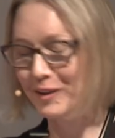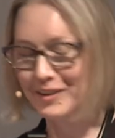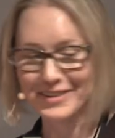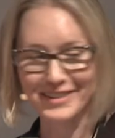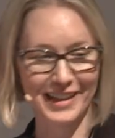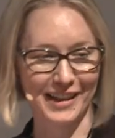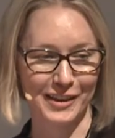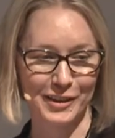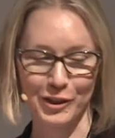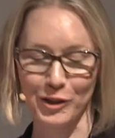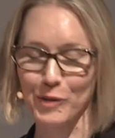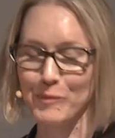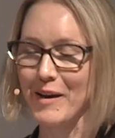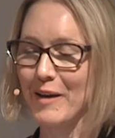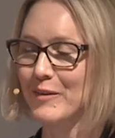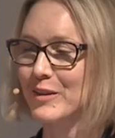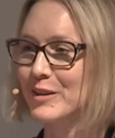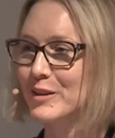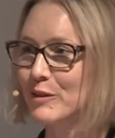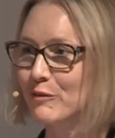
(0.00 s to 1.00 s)
and Danielle
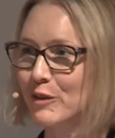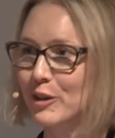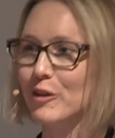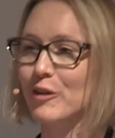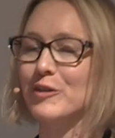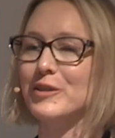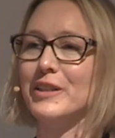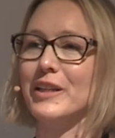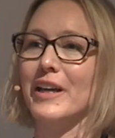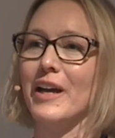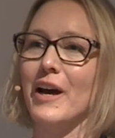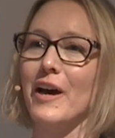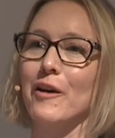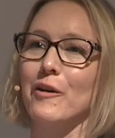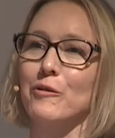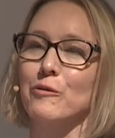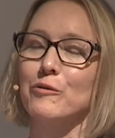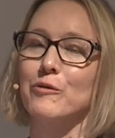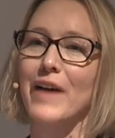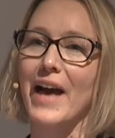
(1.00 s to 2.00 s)
about the difficulty
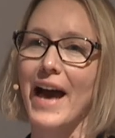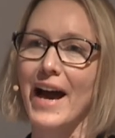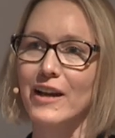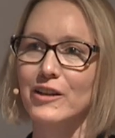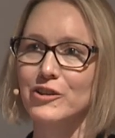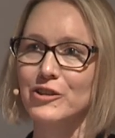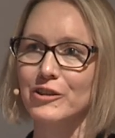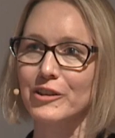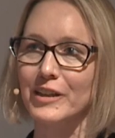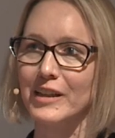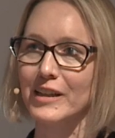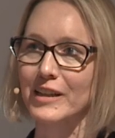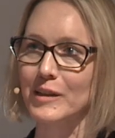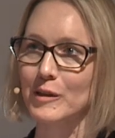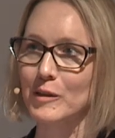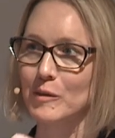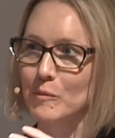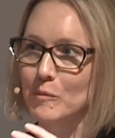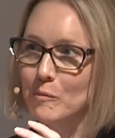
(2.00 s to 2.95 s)
of actually